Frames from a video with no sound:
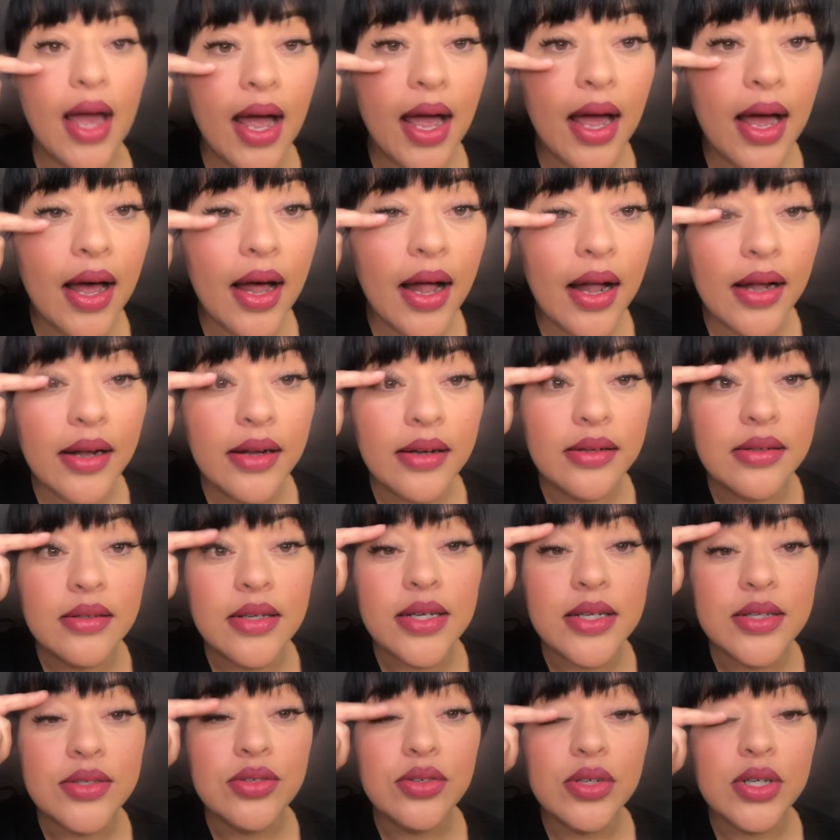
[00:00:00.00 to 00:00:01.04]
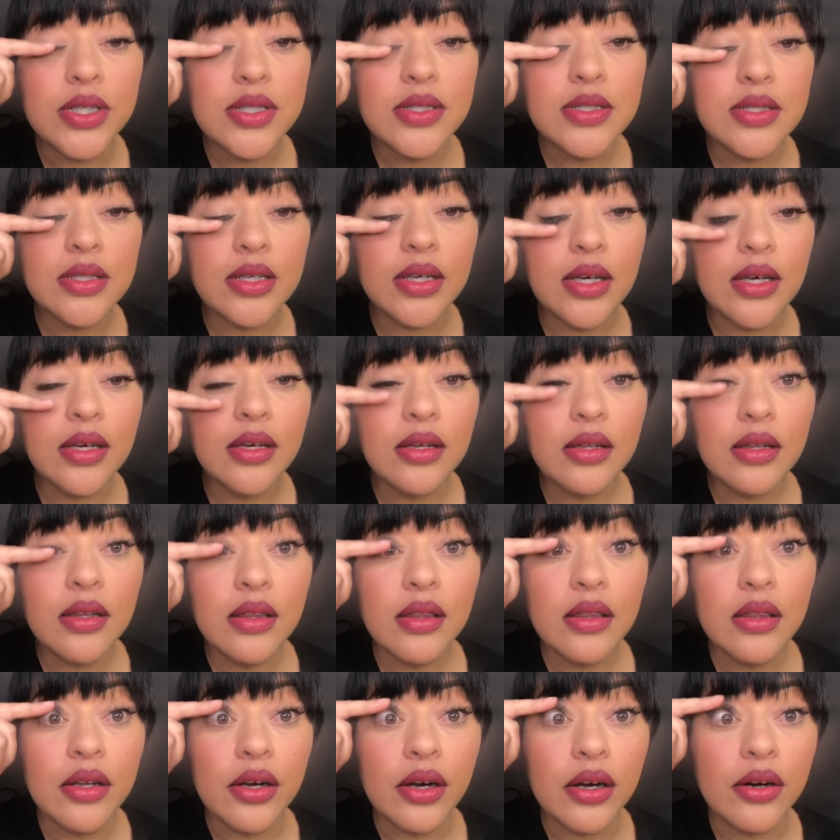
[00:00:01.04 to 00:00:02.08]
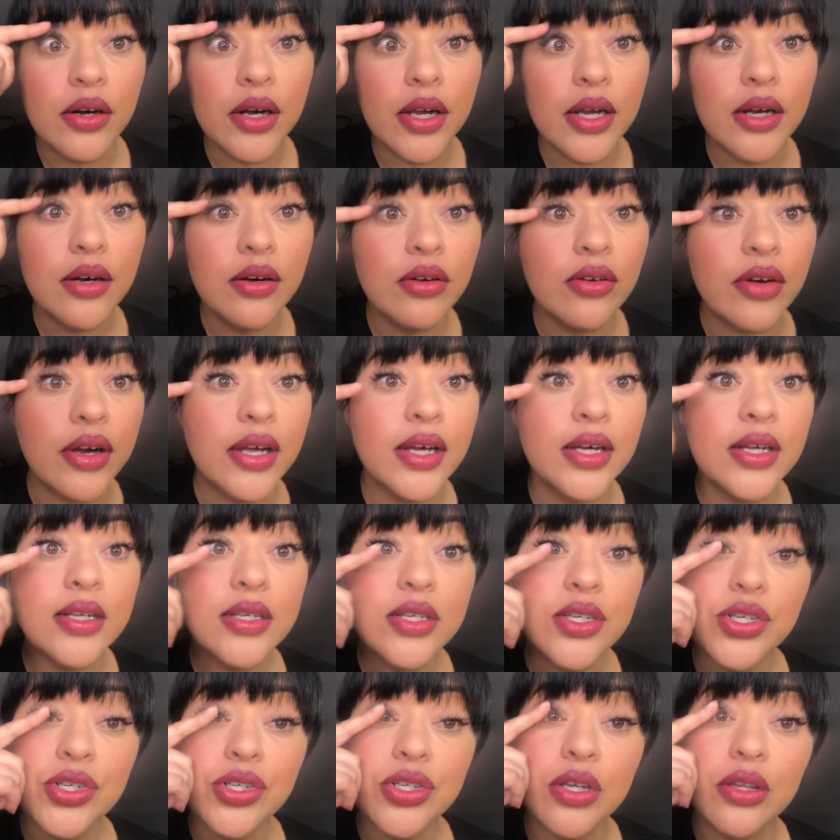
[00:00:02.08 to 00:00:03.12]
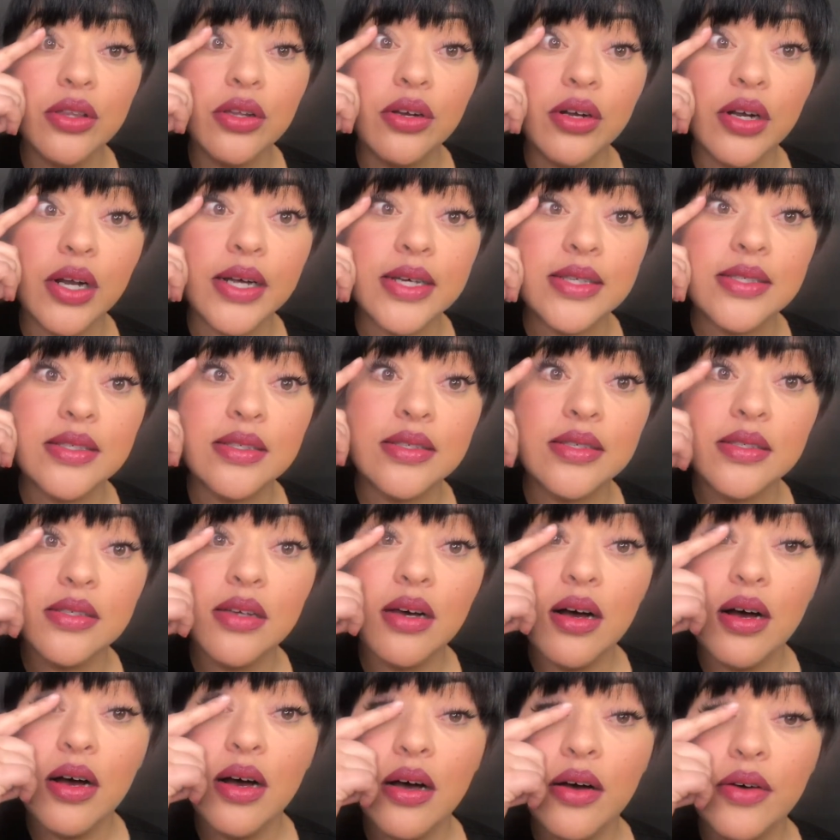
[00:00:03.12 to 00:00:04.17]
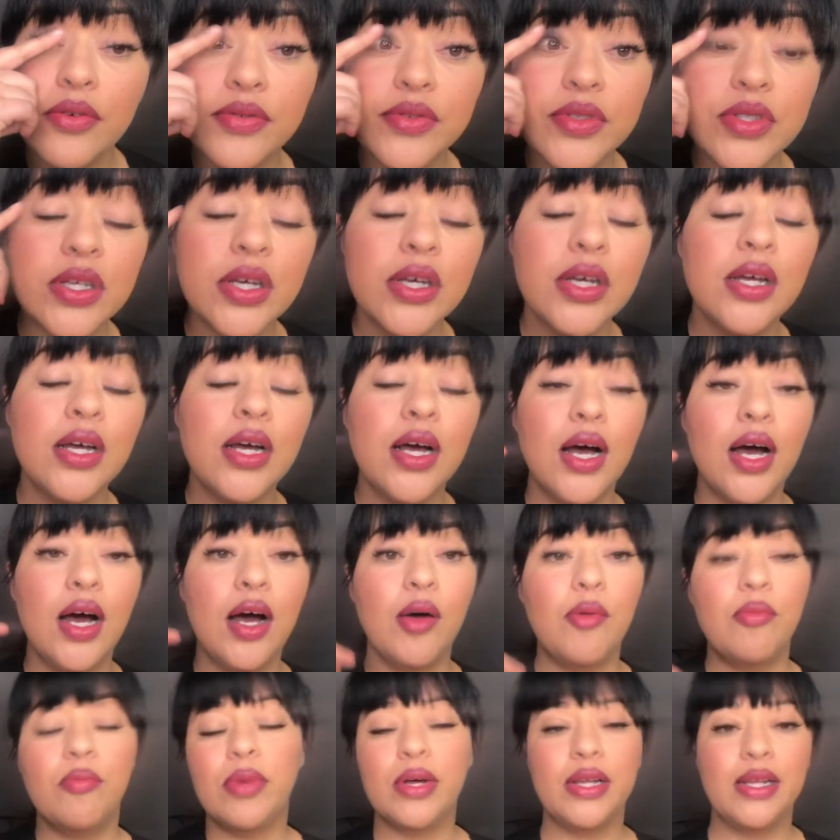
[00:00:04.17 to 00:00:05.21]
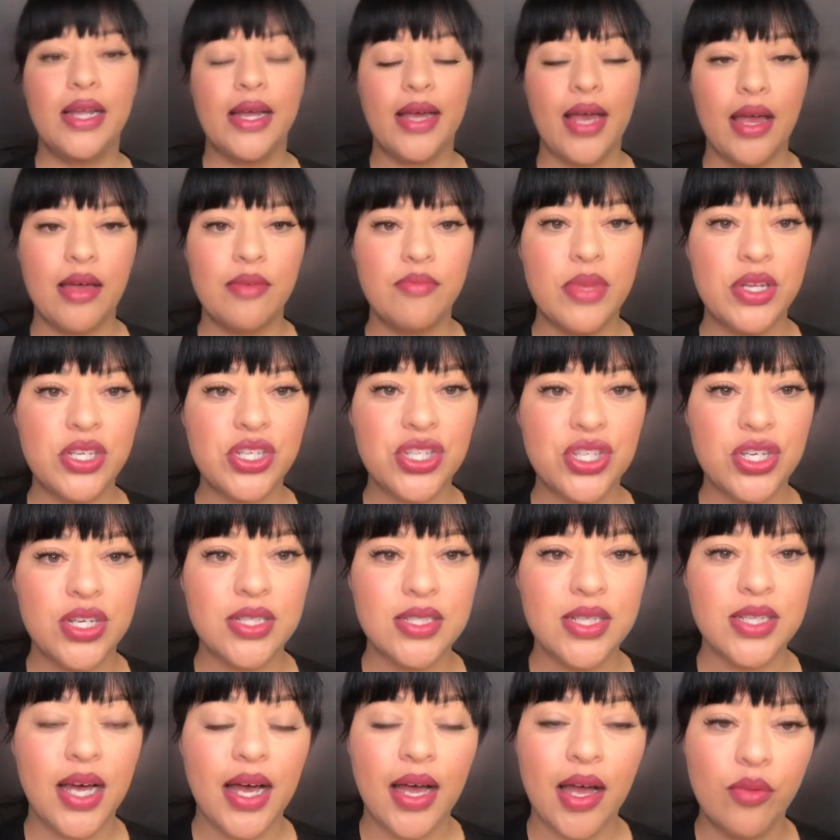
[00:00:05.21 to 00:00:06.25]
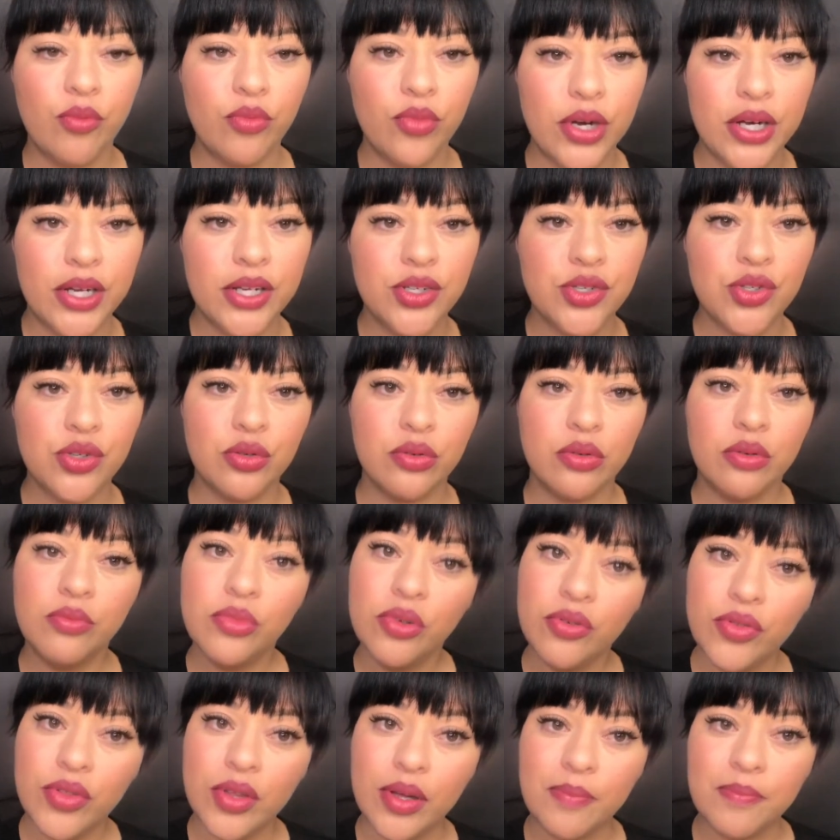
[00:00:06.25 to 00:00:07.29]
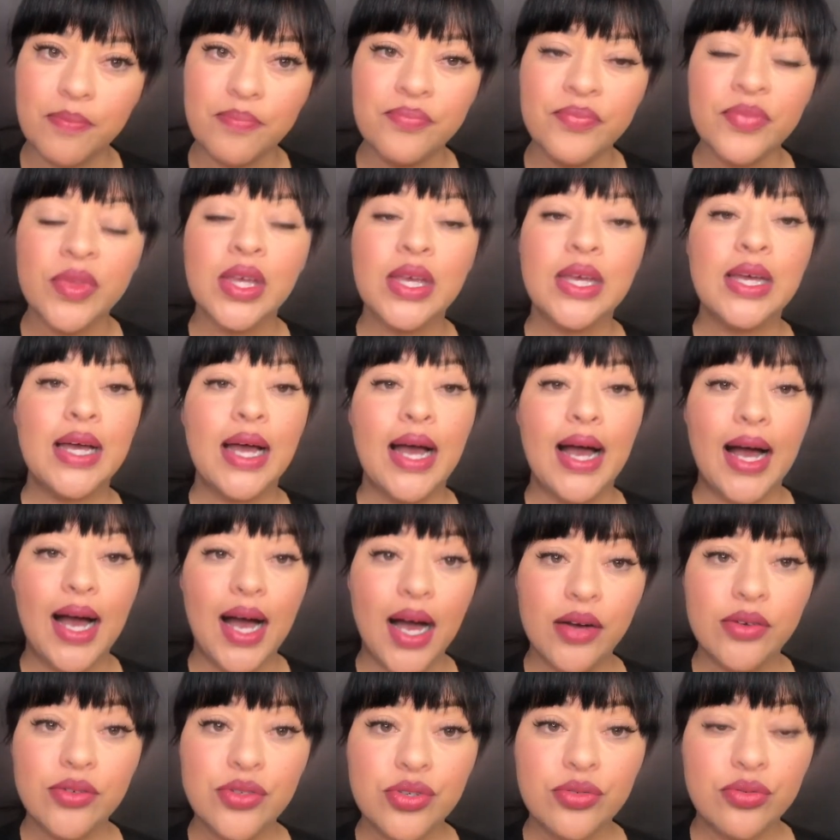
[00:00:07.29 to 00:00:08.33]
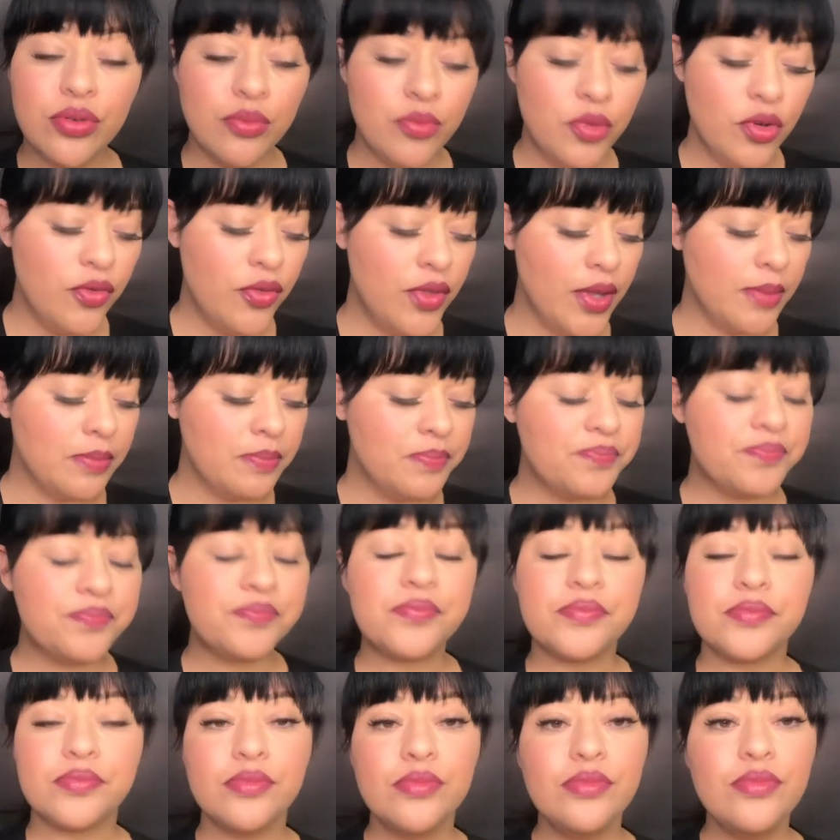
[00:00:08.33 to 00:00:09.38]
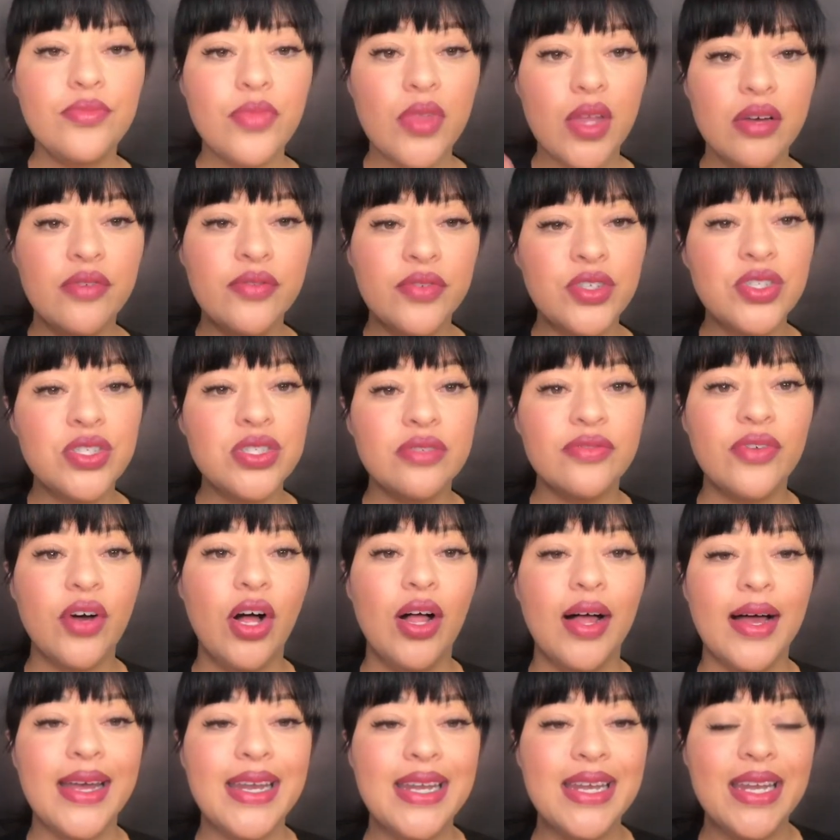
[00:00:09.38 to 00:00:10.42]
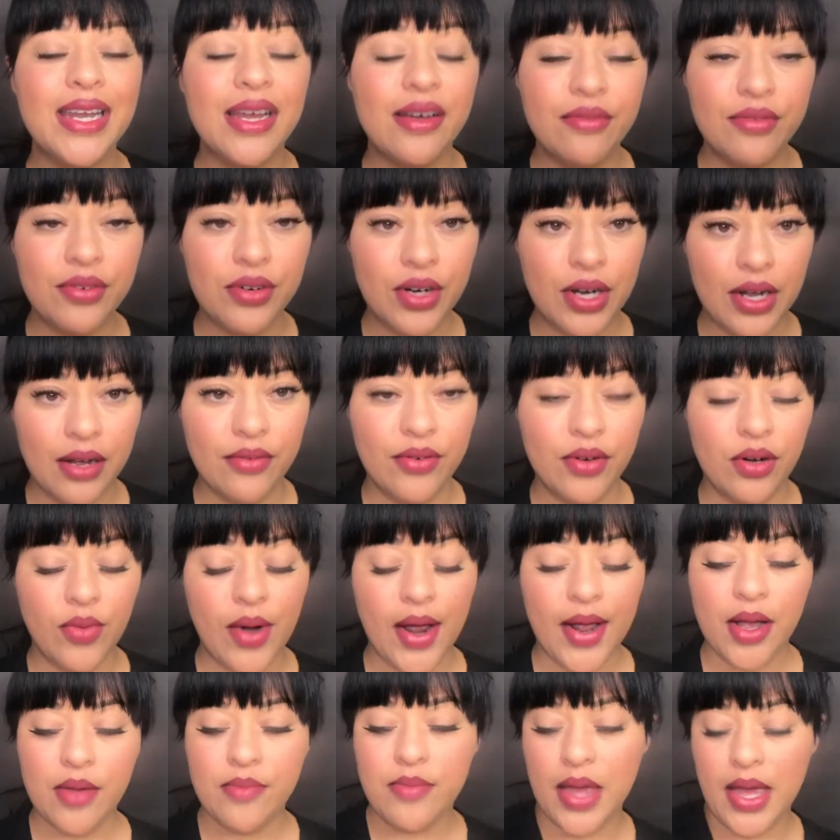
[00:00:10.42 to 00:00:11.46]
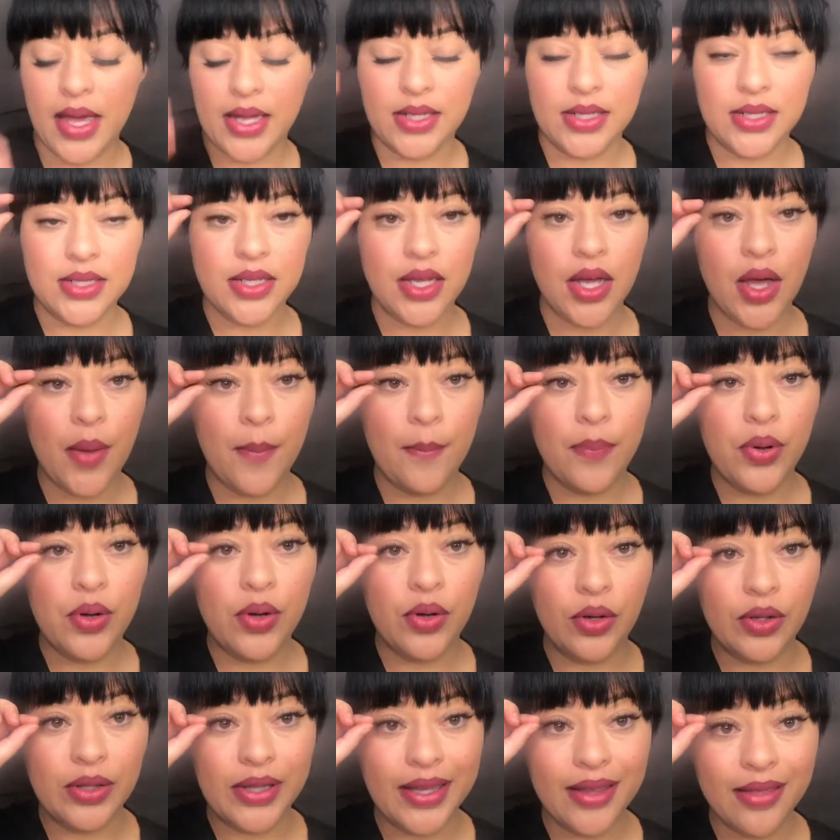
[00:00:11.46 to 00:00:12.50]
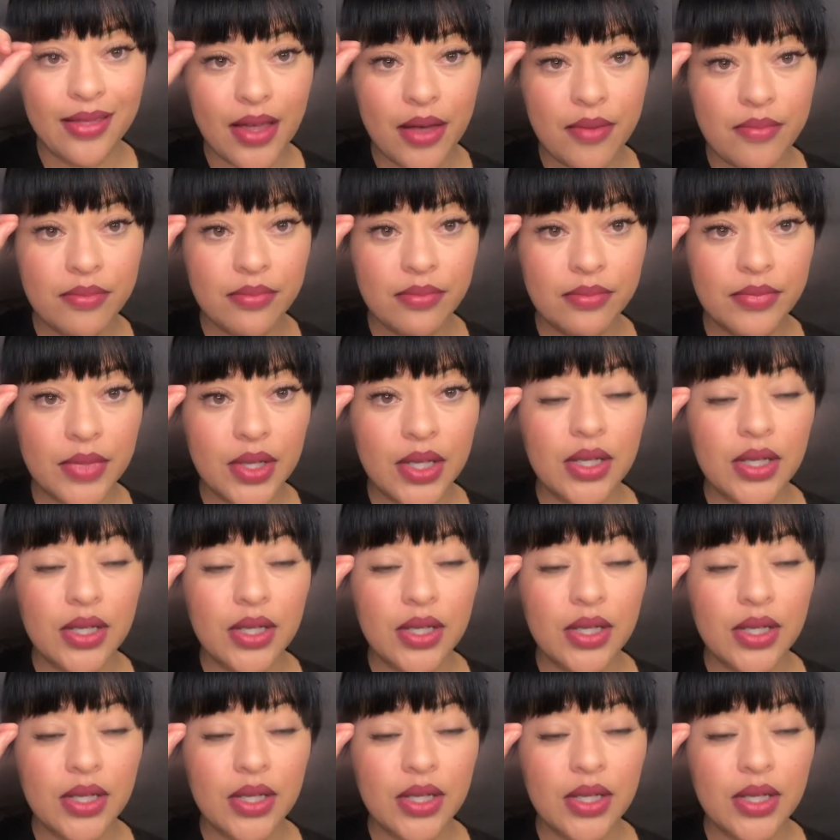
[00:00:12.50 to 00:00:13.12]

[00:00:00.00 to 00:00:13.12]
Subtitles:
And as you can see, they're in great condition. They're nice and soft, but like I mentioned, I'm ready to remove them. How to remove them? First of all, I never ever recommend pulling them.